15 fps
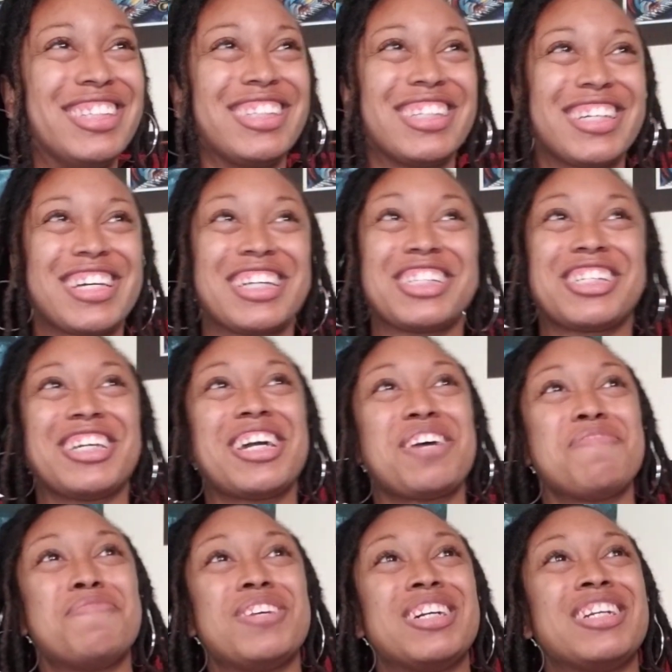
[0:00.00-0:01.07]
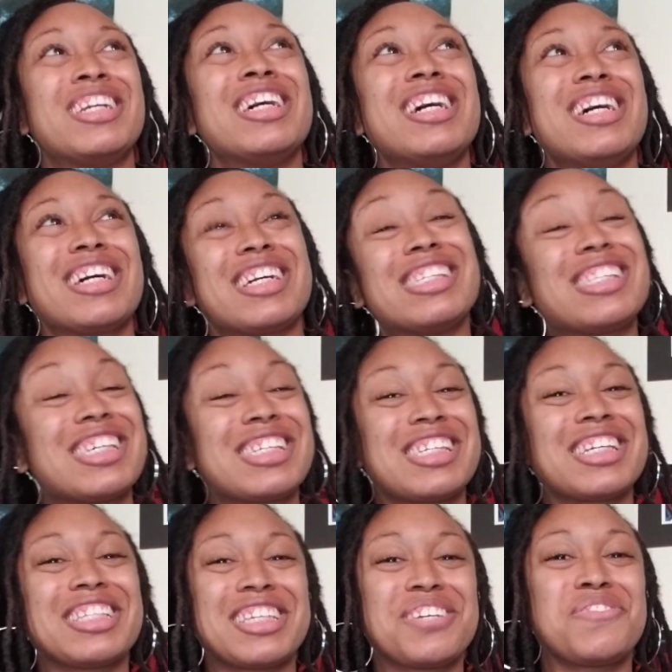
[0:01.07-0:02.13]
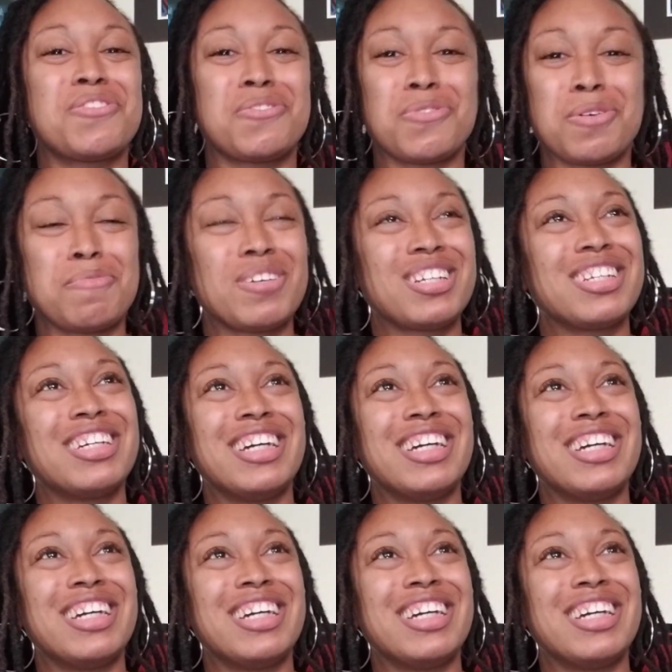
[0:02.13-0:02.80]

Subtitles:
Because she had been consistently with women.